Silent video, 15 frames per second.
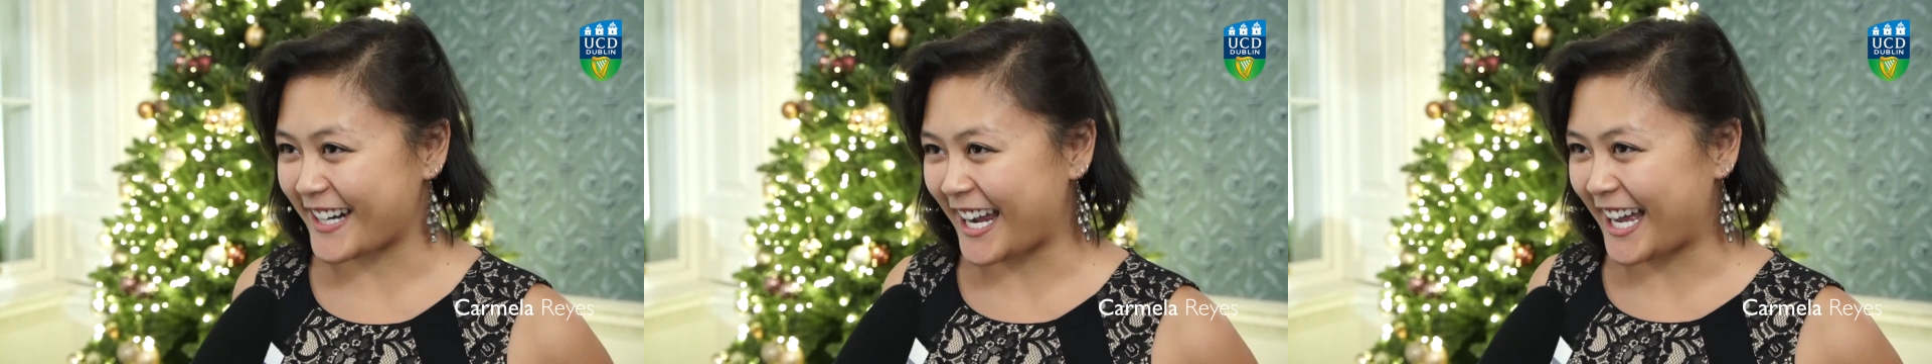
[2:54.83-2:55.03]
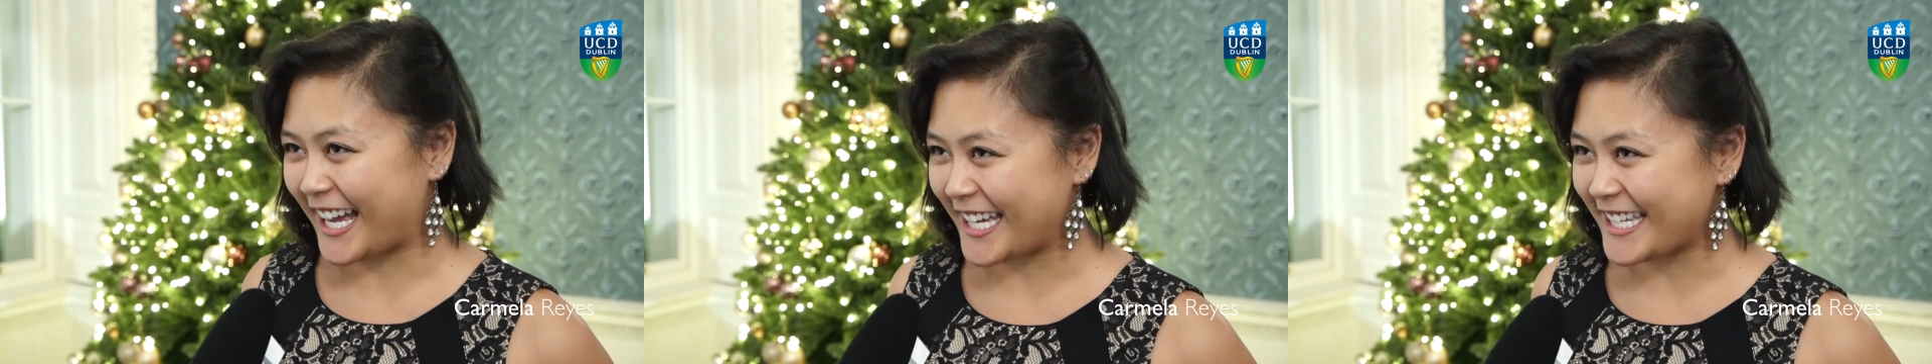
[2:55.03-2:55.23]

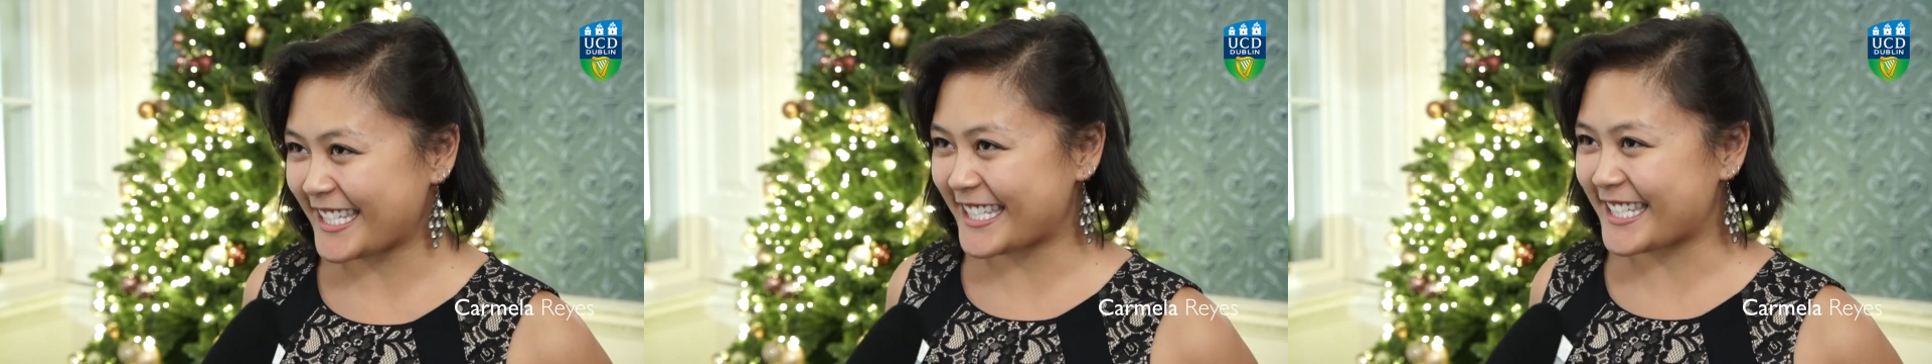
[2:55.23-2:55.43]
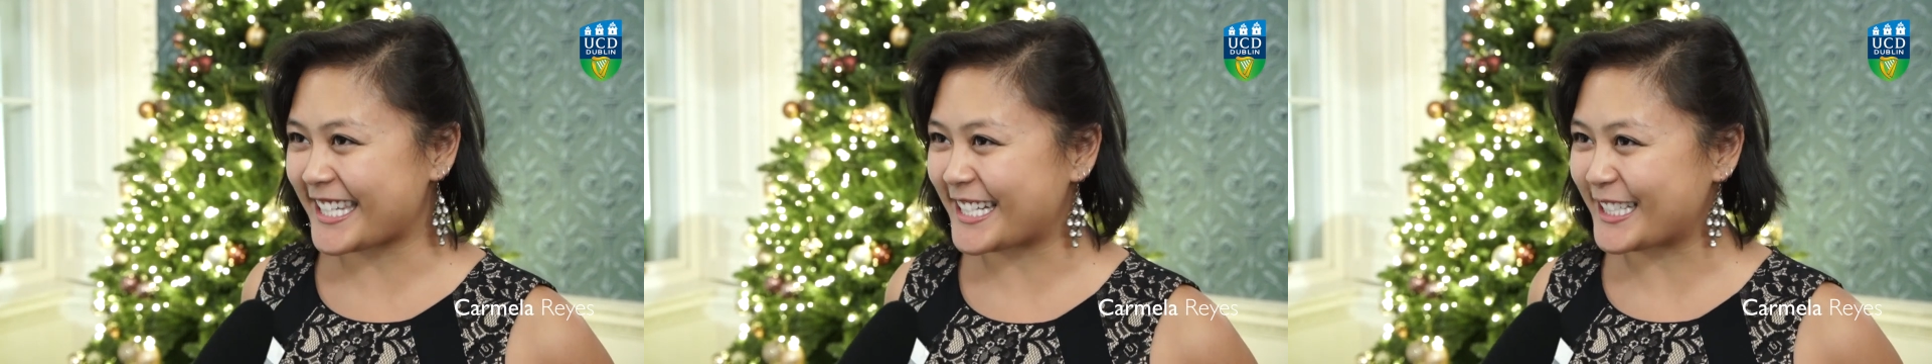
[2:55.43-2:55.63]

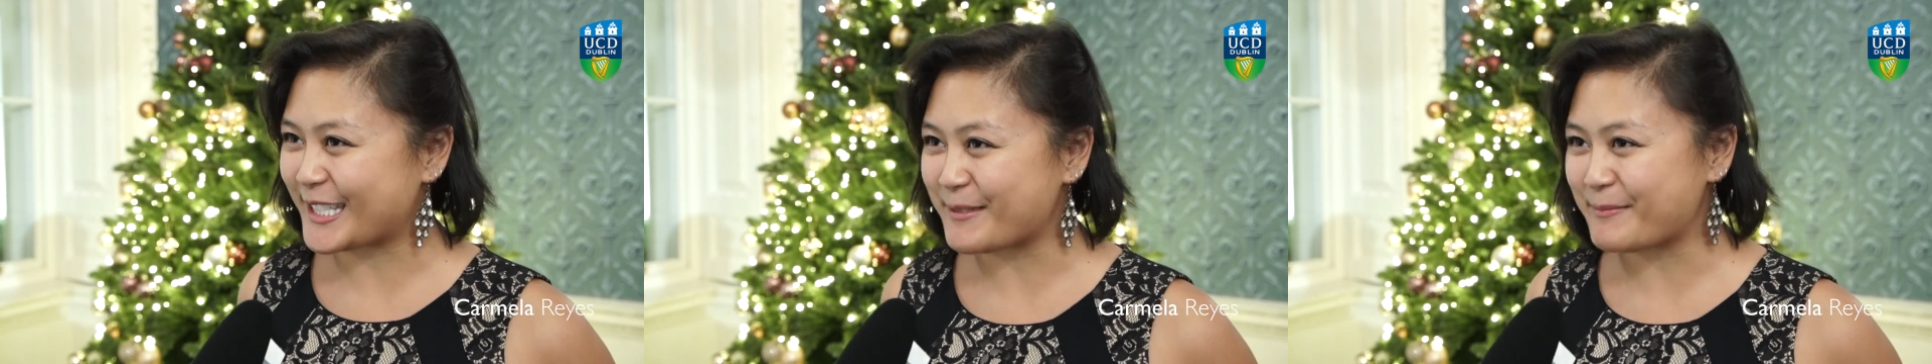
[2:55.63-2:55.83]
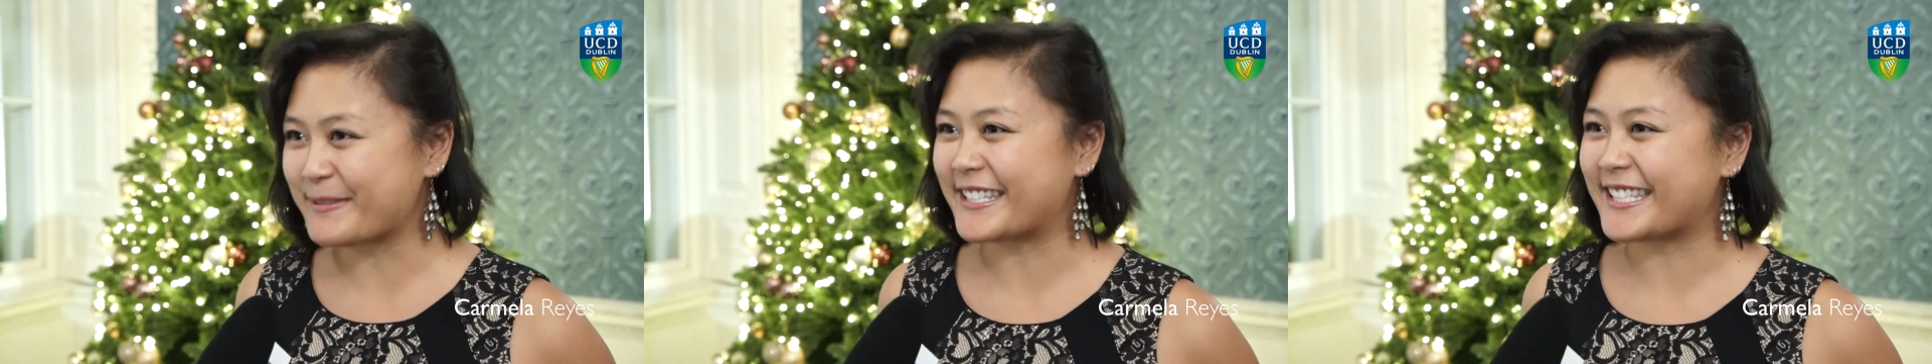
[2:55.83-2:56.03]
dress and
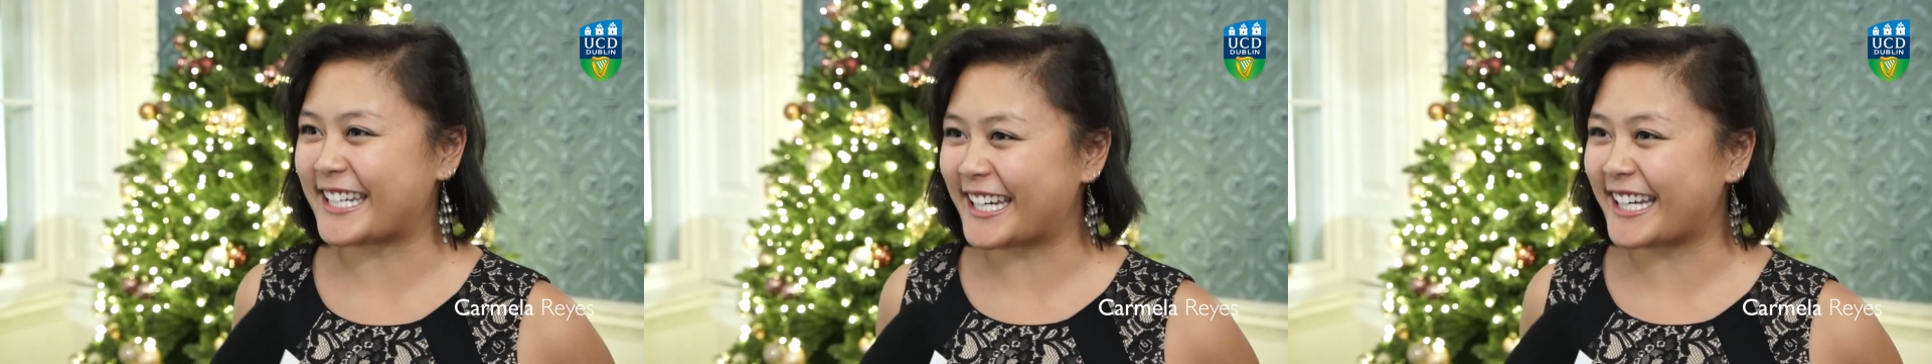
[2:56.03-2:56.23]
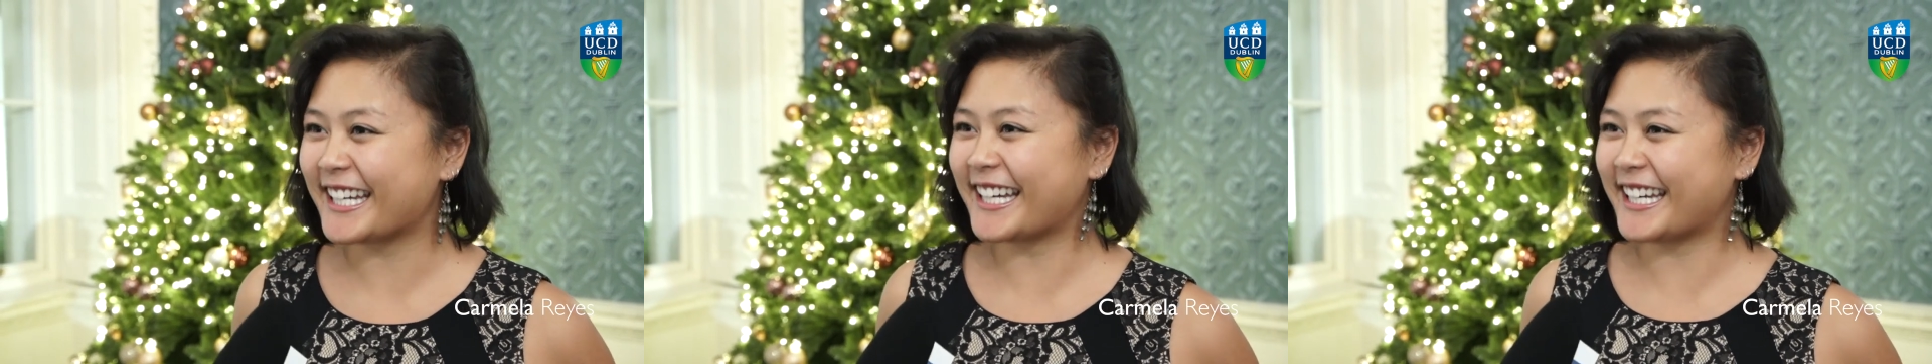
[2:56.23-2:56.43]
a
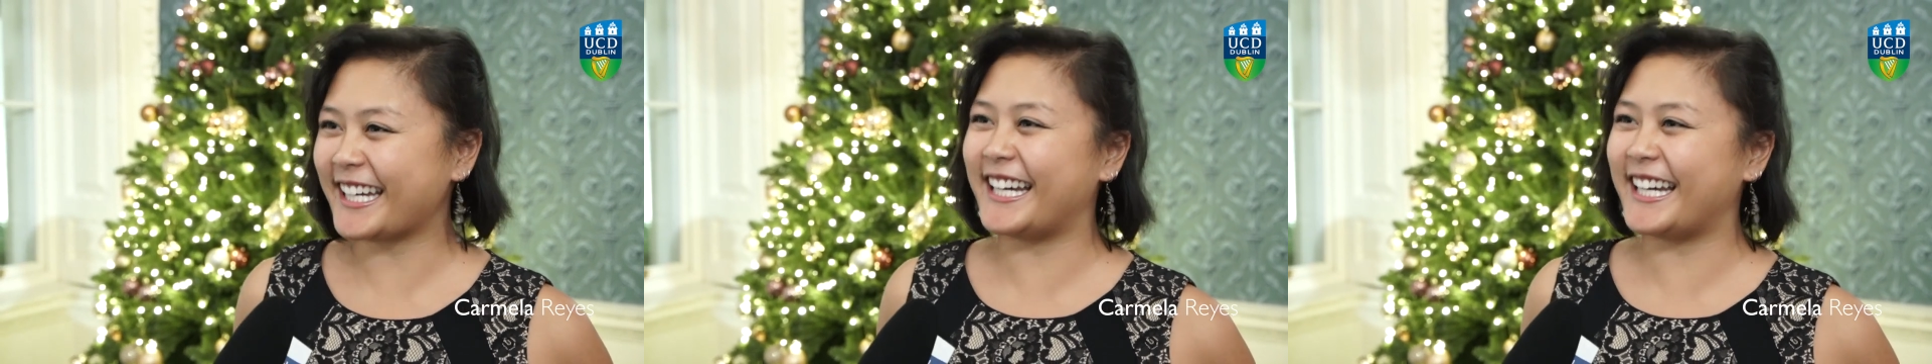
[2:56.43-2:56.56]
lipstick.